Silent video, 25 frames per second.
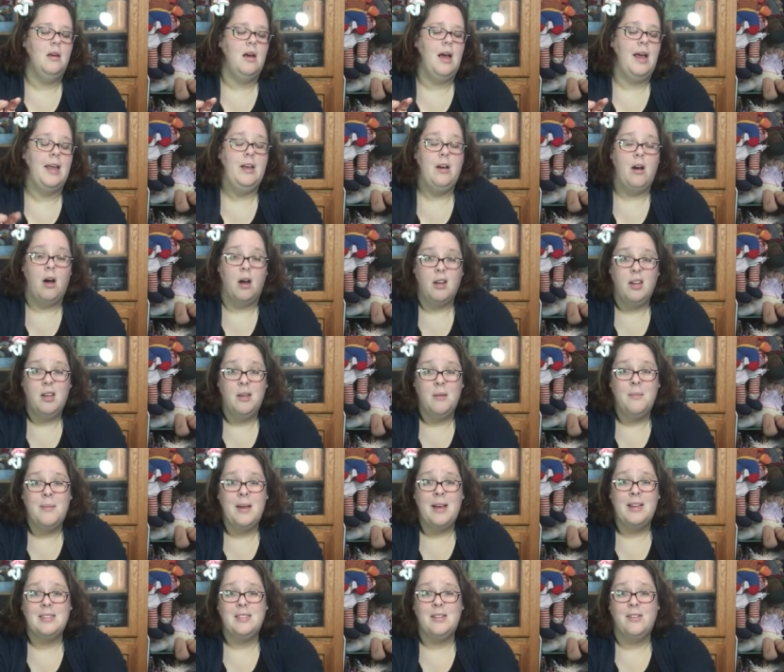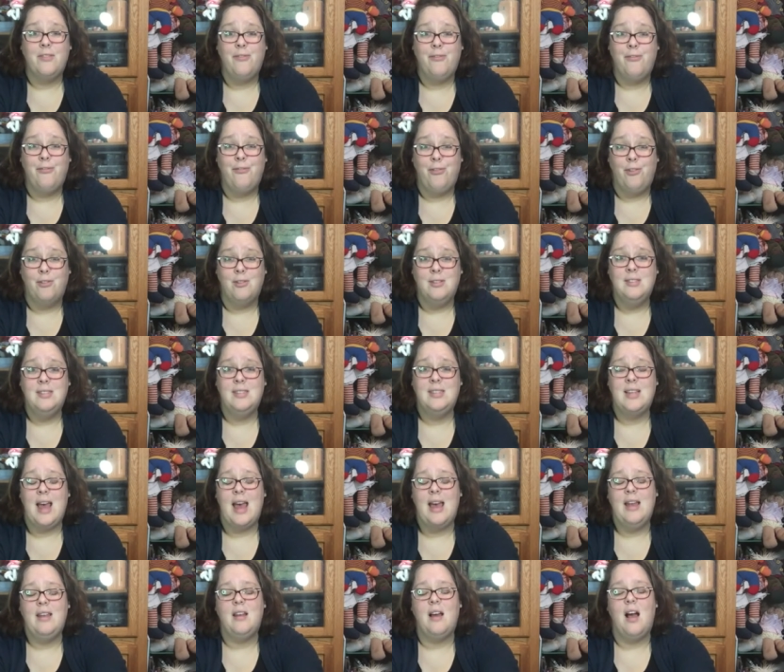I got him as a full
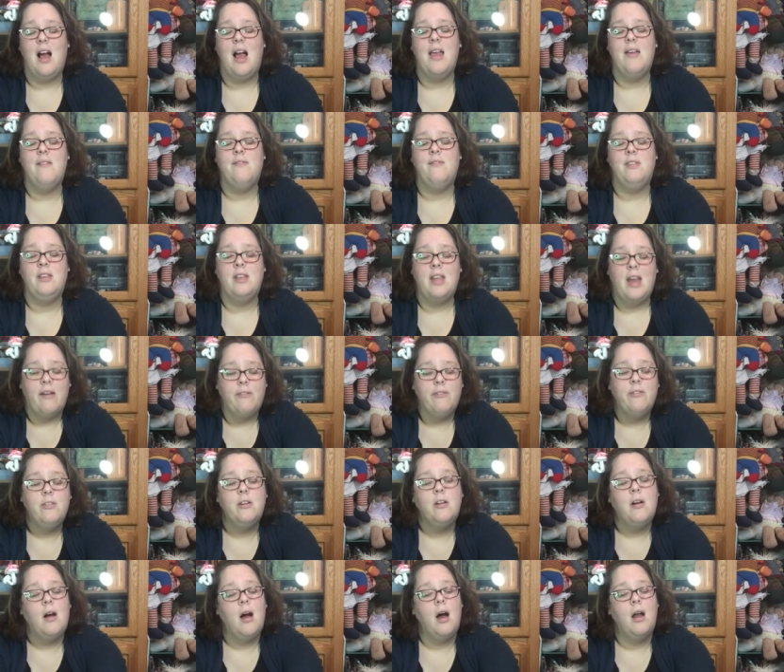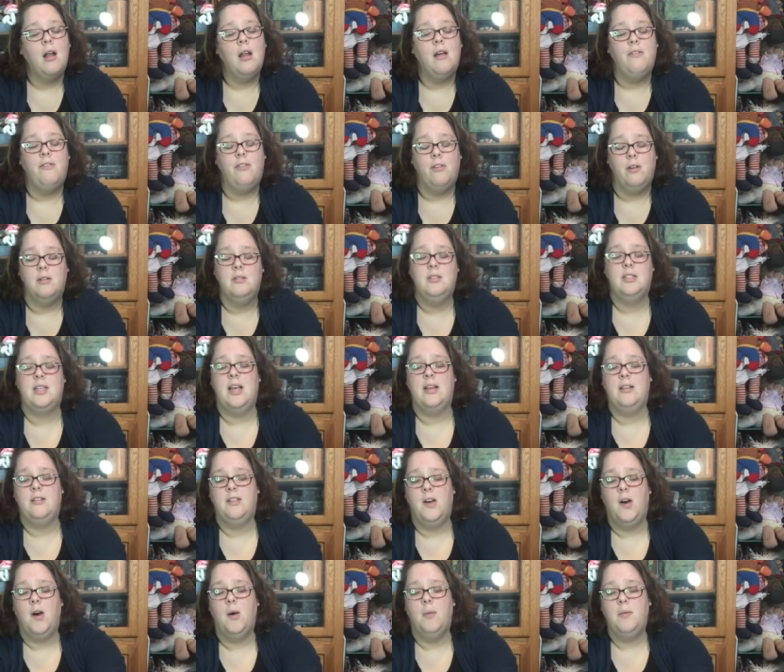set. I have never got a full
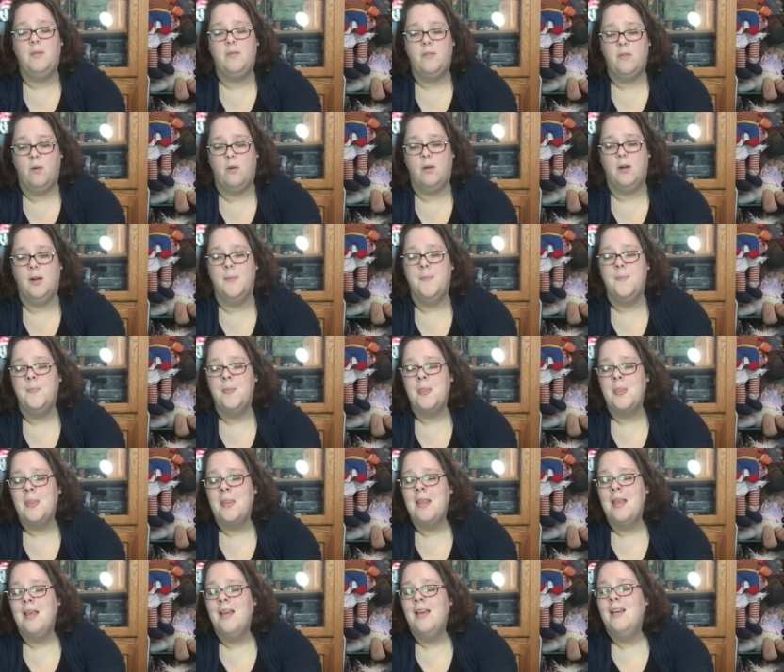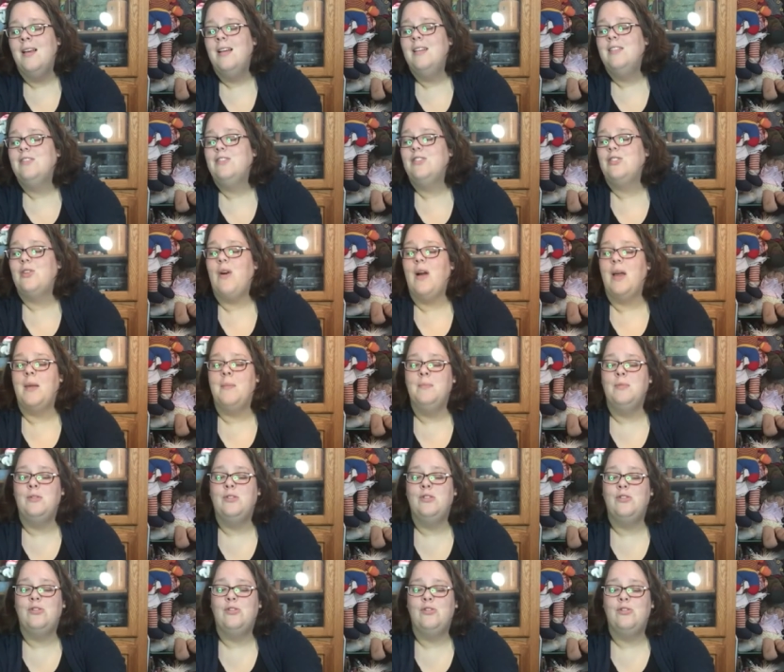set doll before, so I'm
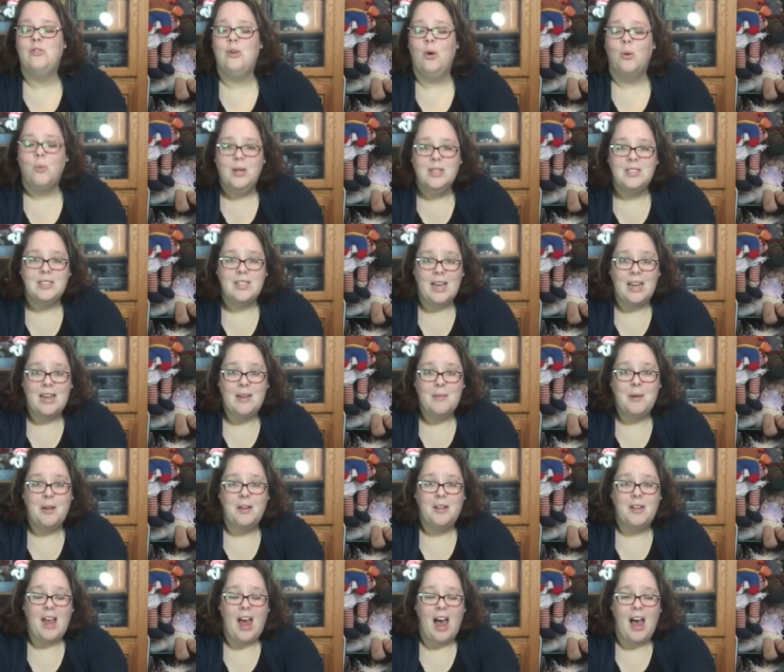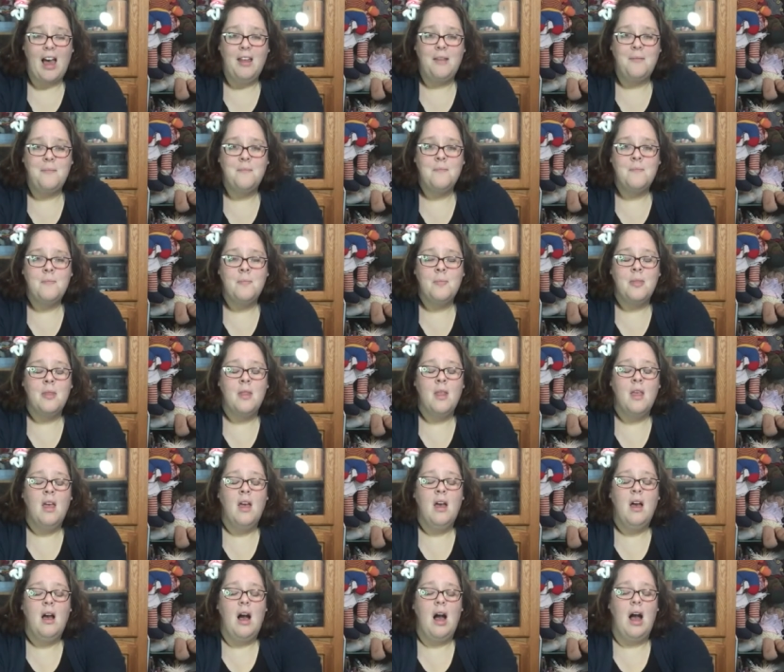so excited about that.
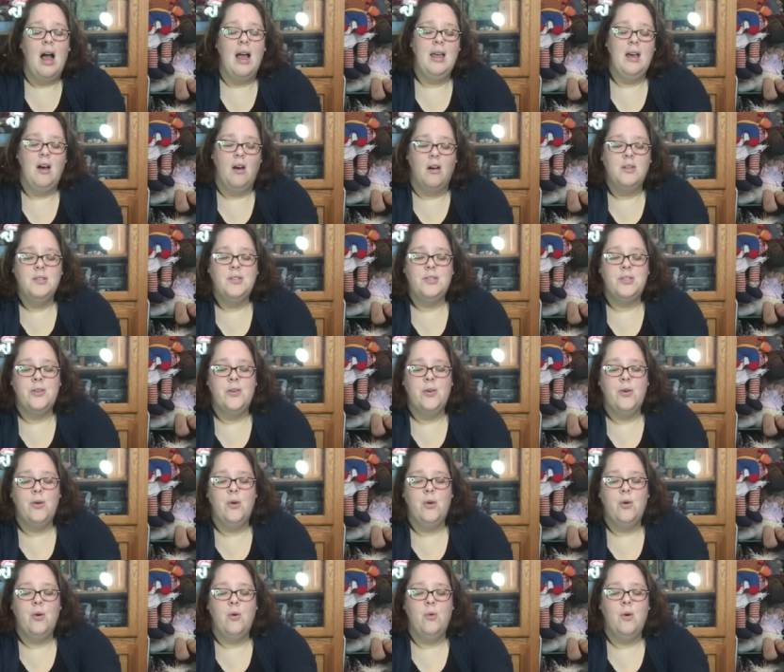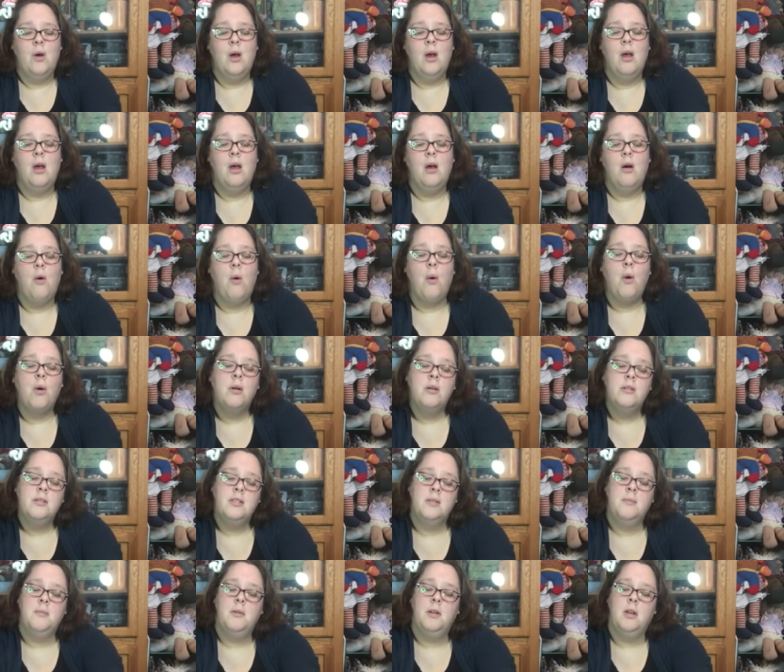I also
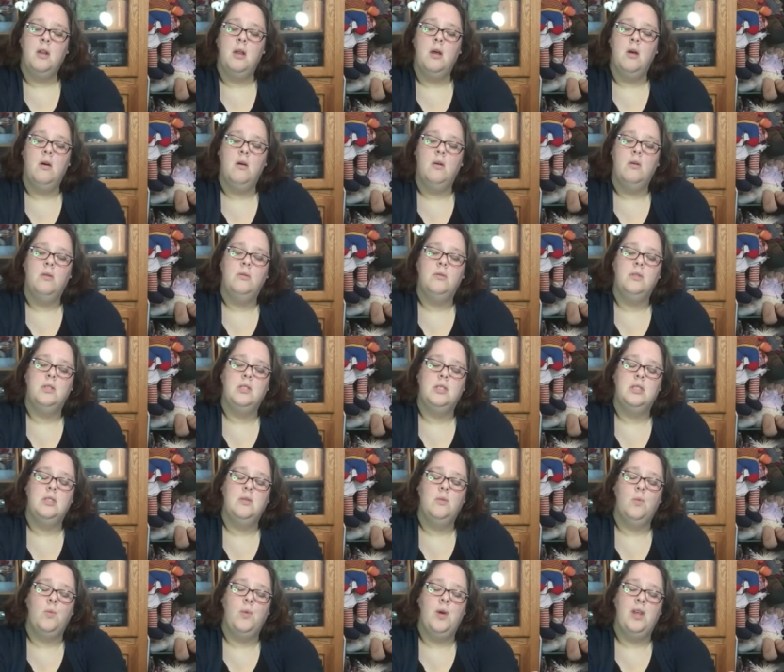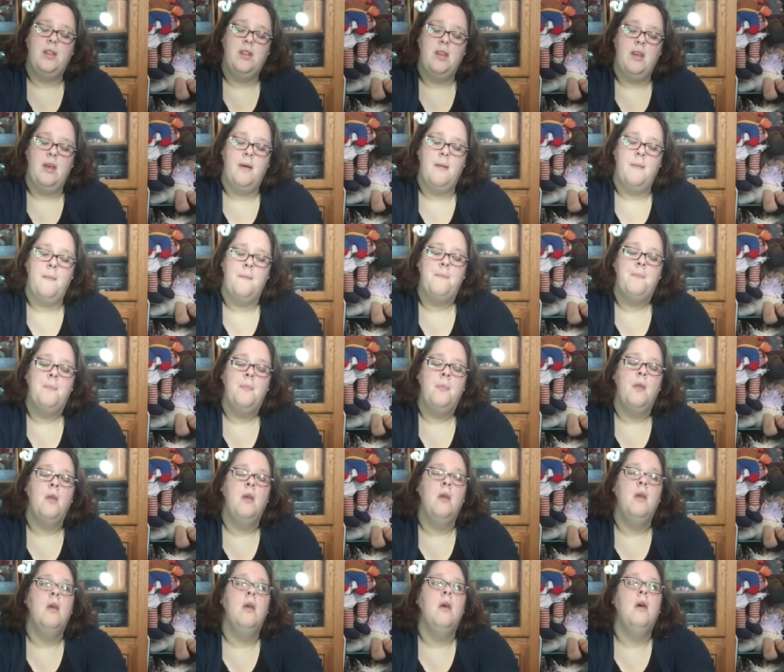ordered some clothes with him.
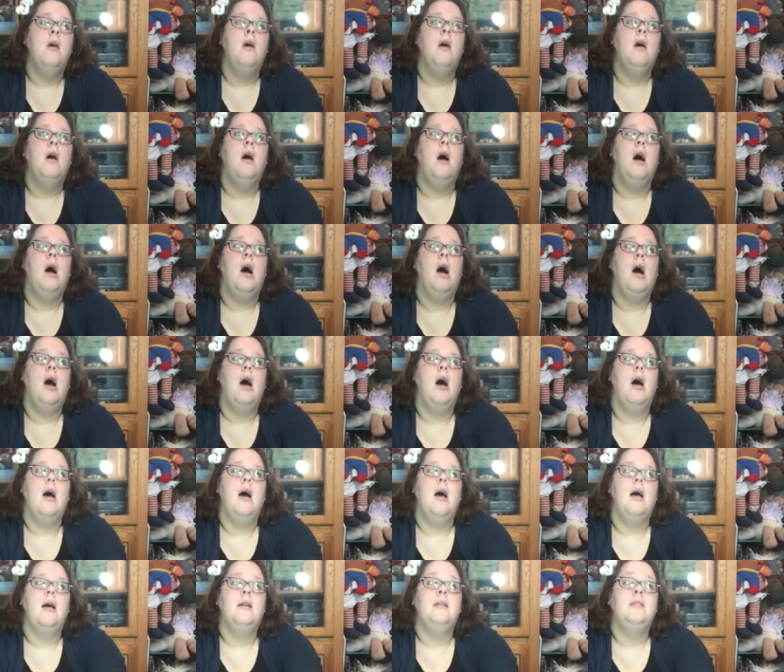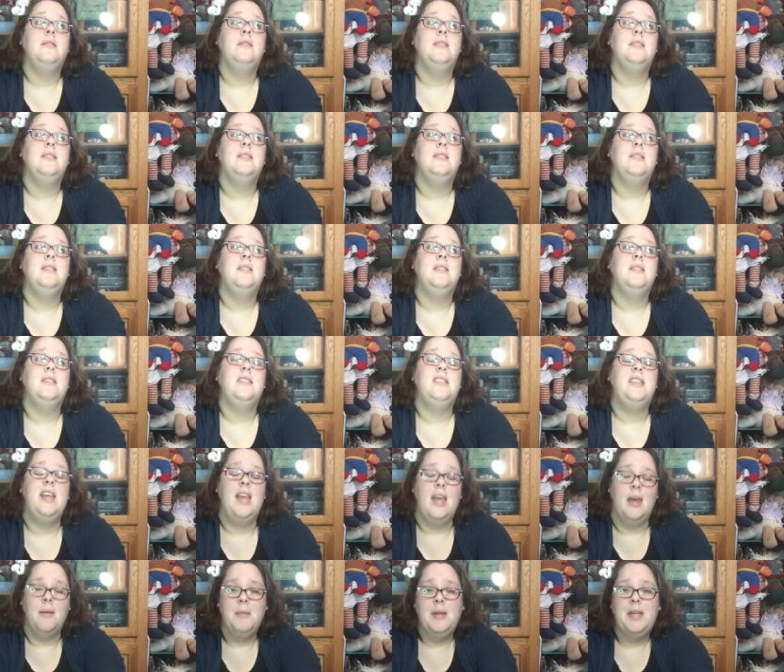Uh,
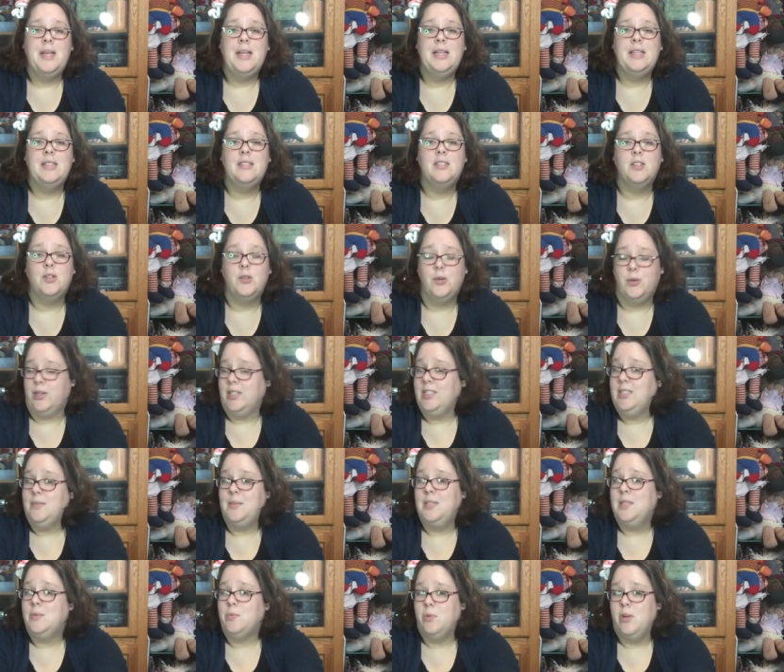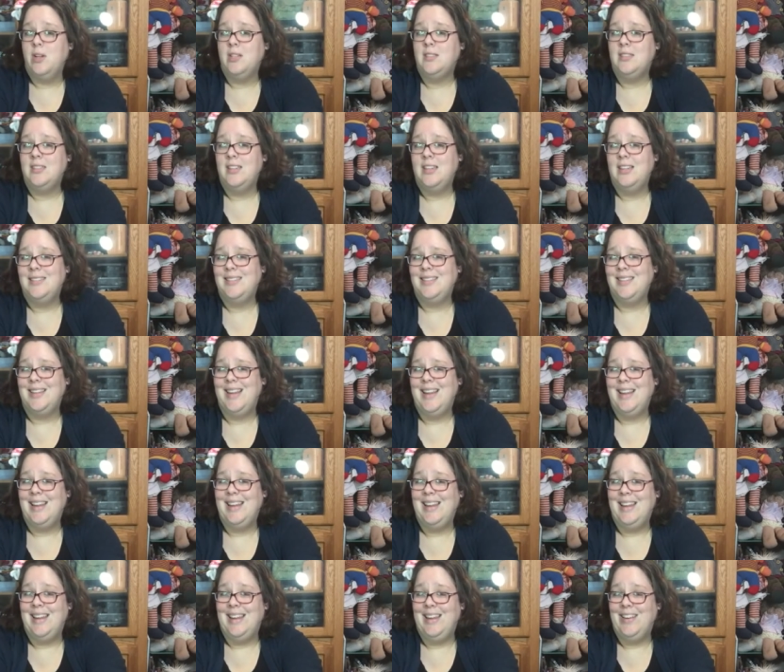Tammy's Christmas present is
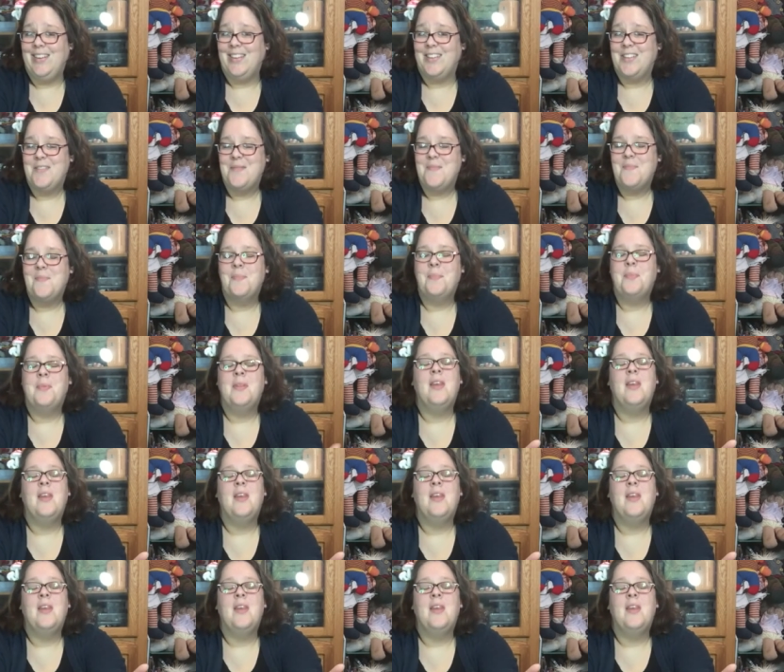in here.